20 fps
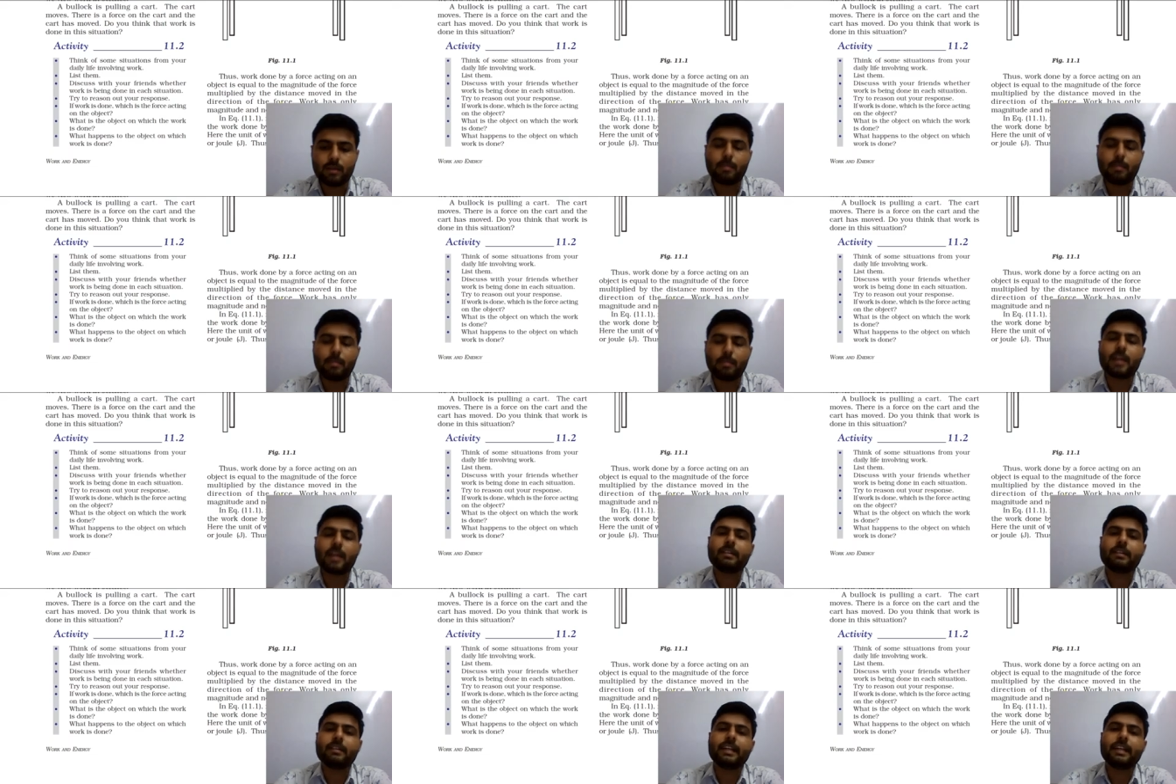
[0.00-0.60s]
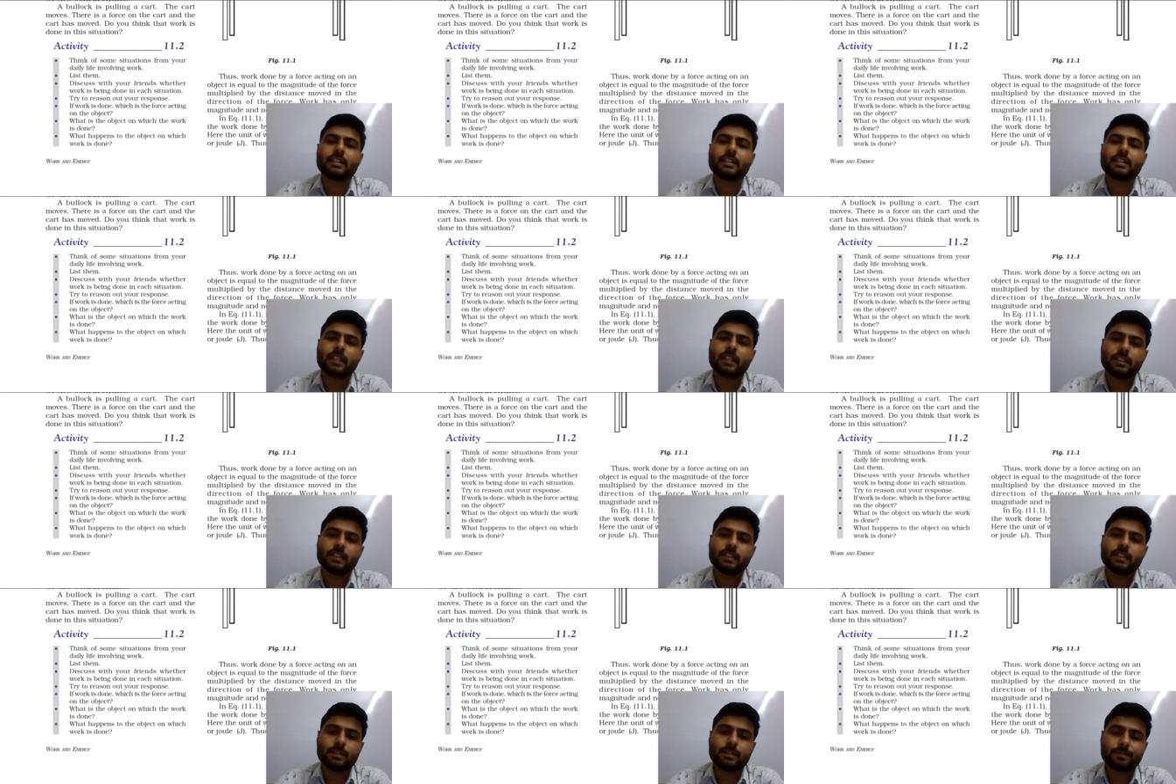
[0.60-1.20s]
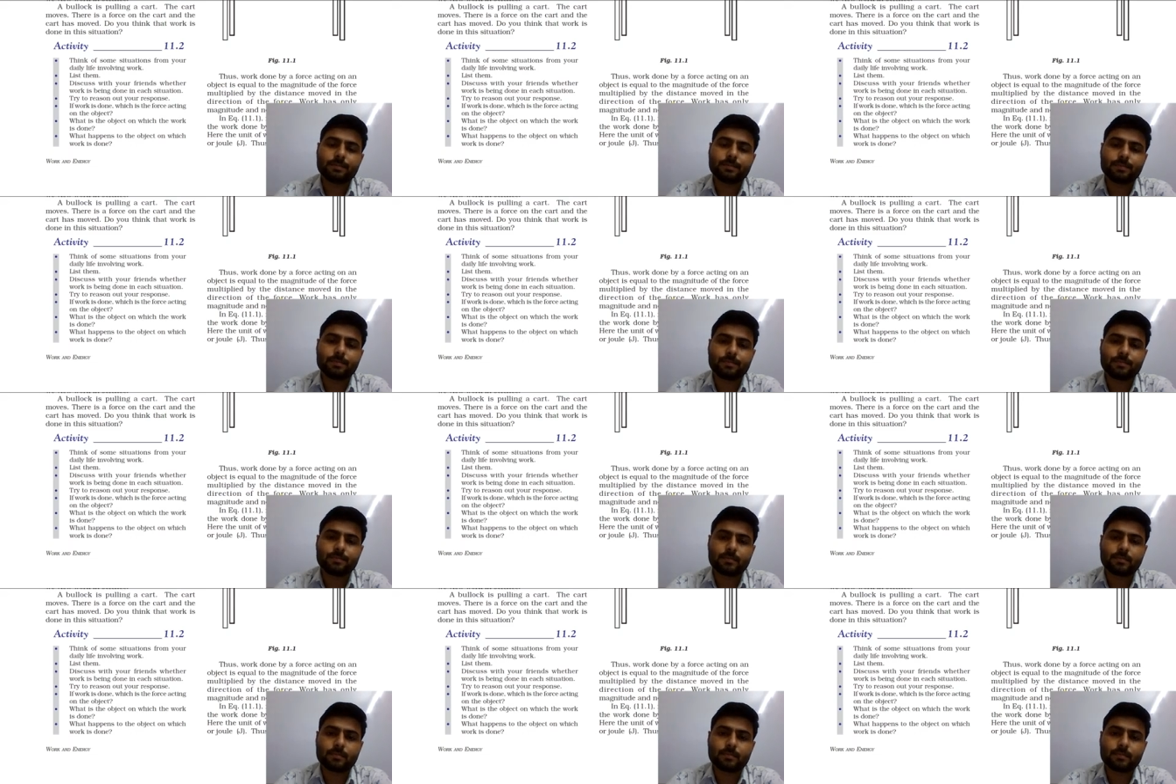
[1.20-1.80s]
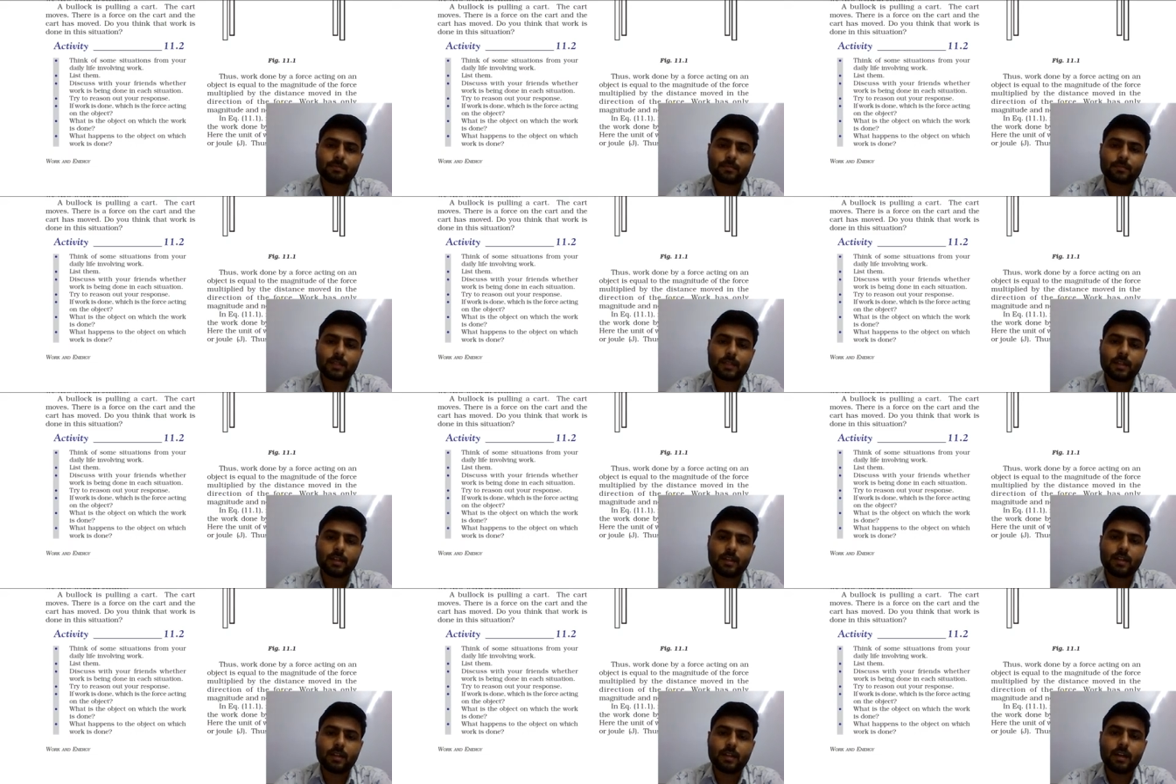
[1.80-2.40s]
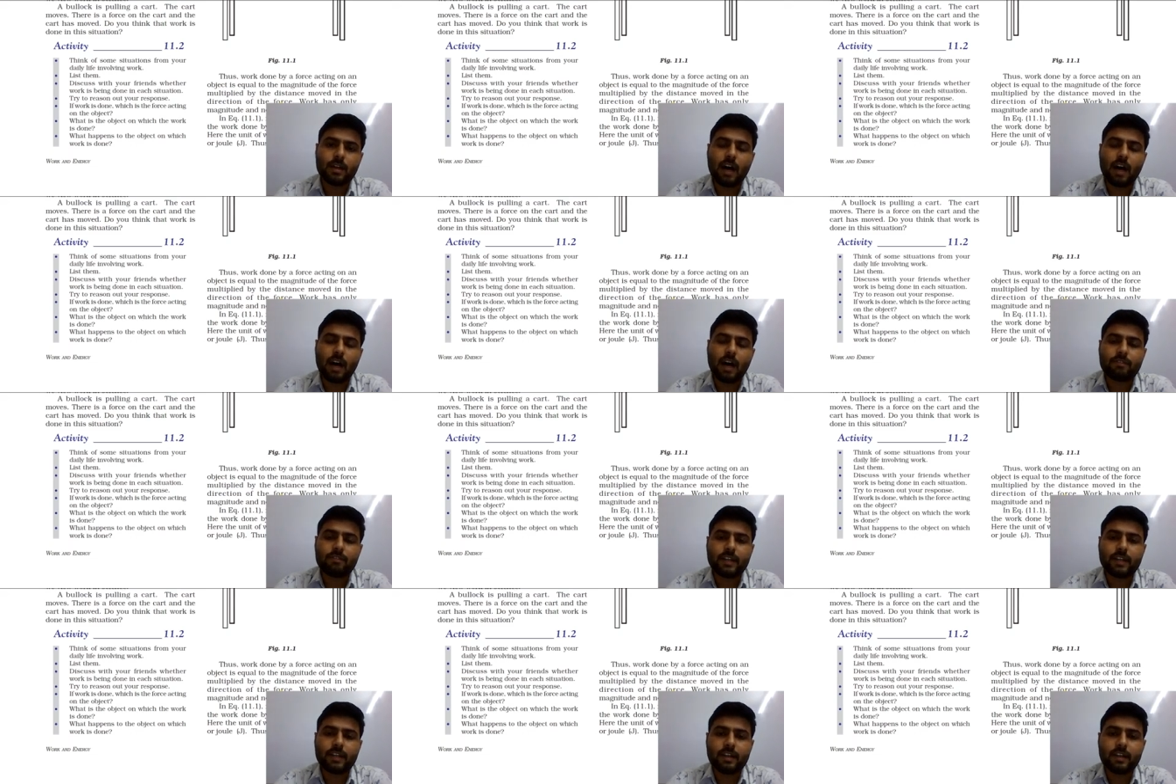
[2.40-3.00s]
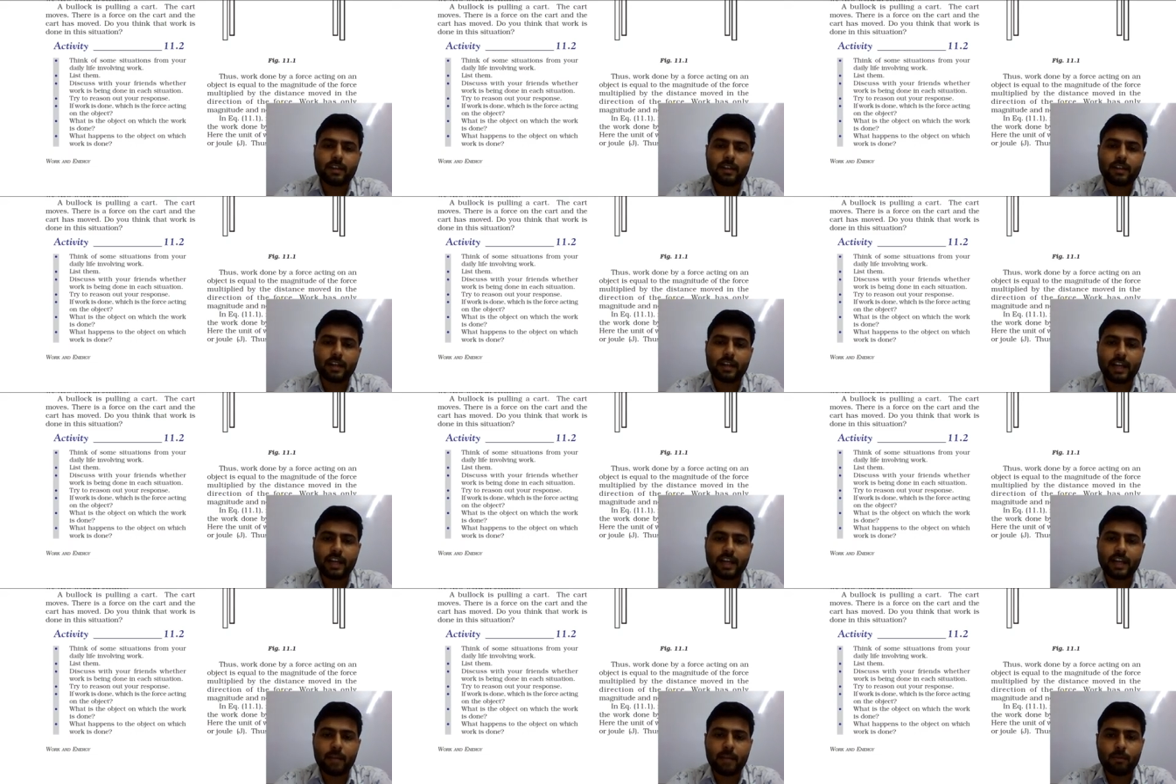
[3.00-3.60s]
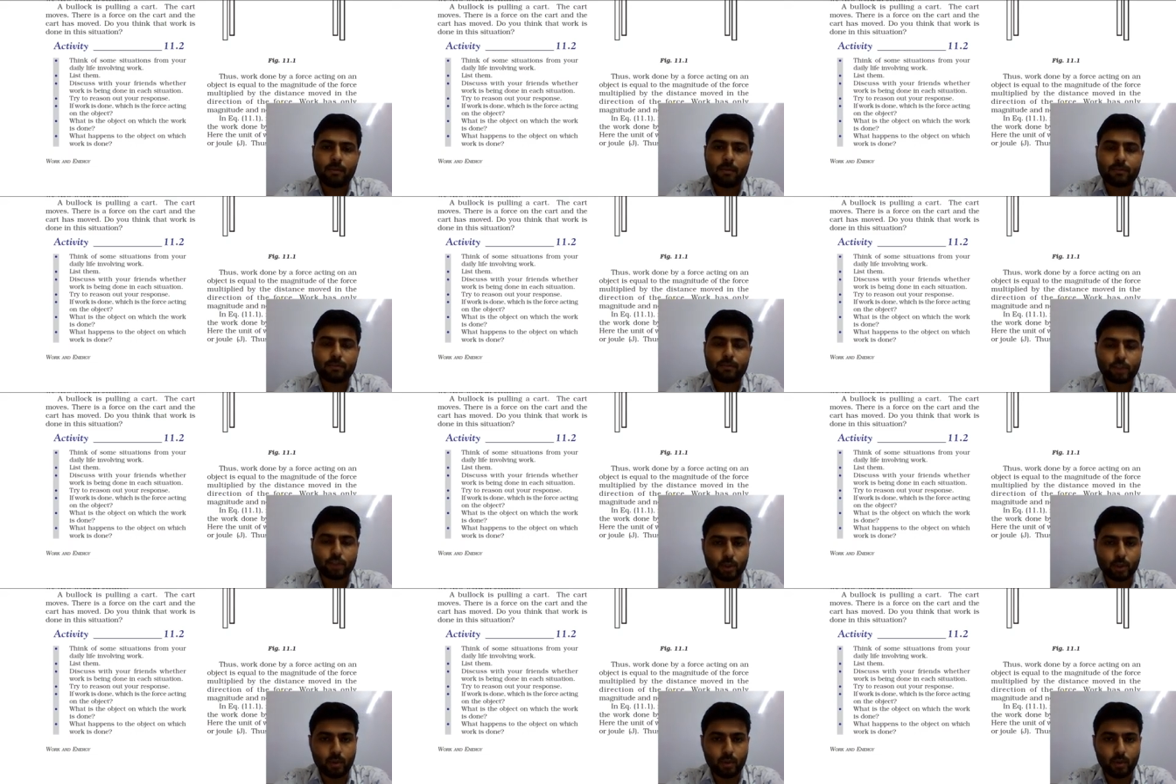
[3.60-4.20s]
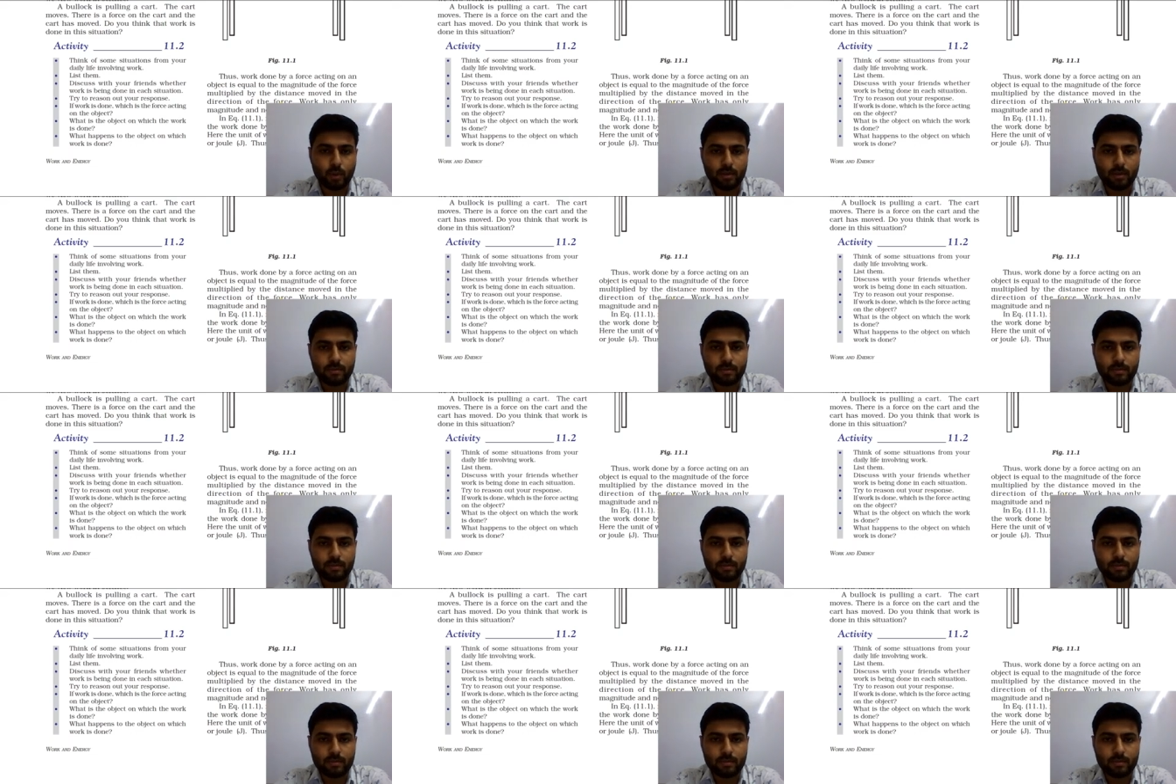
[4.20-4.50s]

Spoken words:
But we discussed after name of joule,